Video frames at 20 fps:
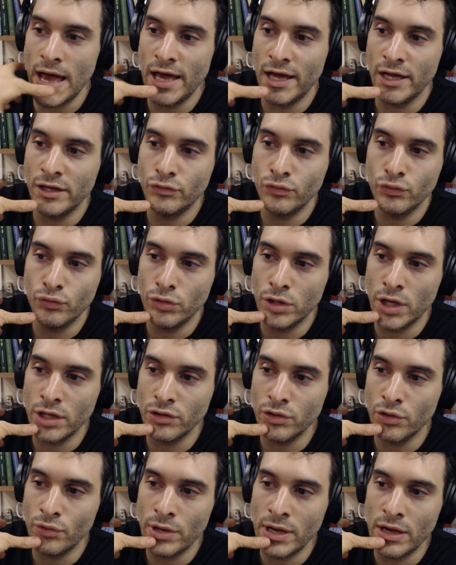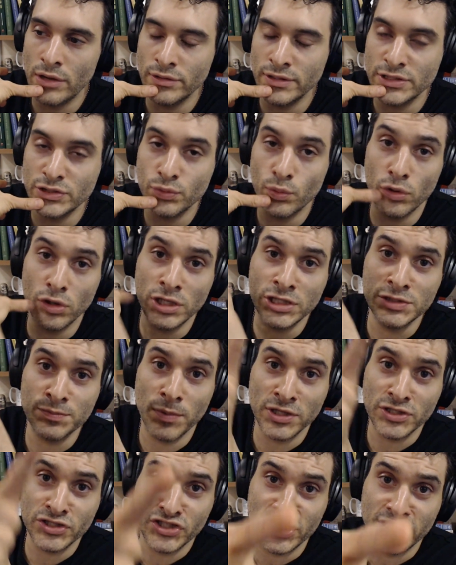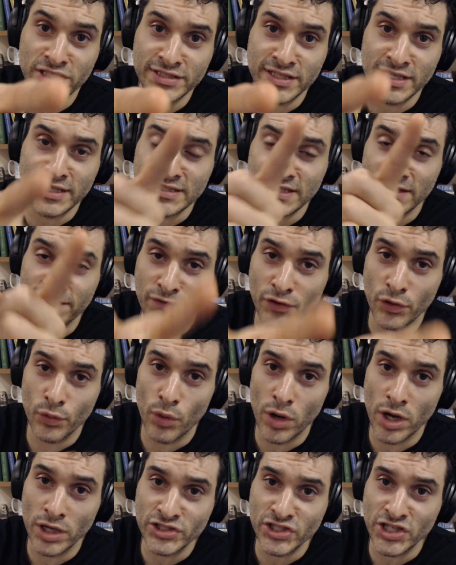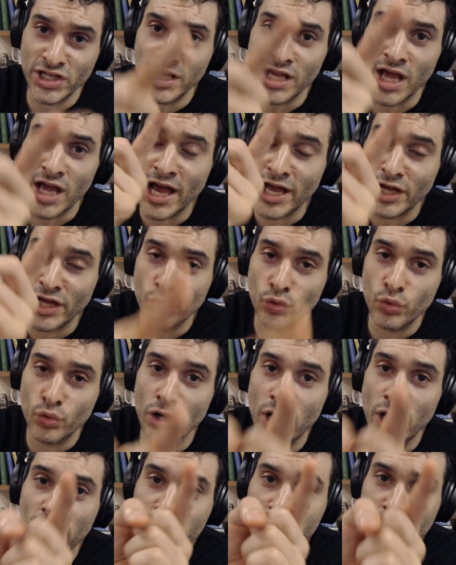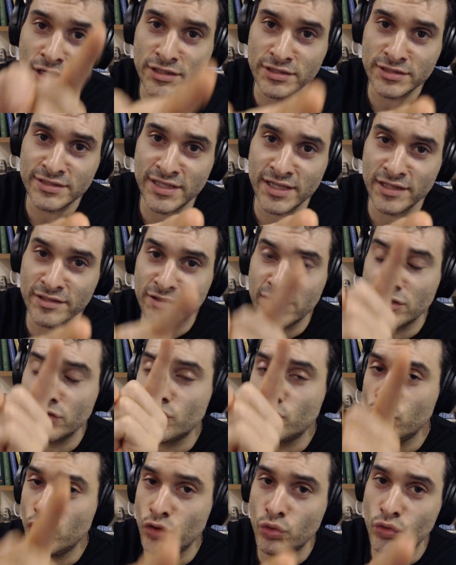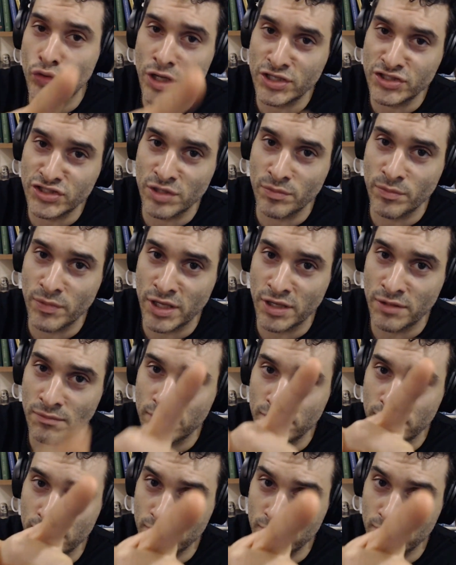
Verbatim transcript: I do not know how this works, but Jesus, if you're watching, I do not consent to you touching me.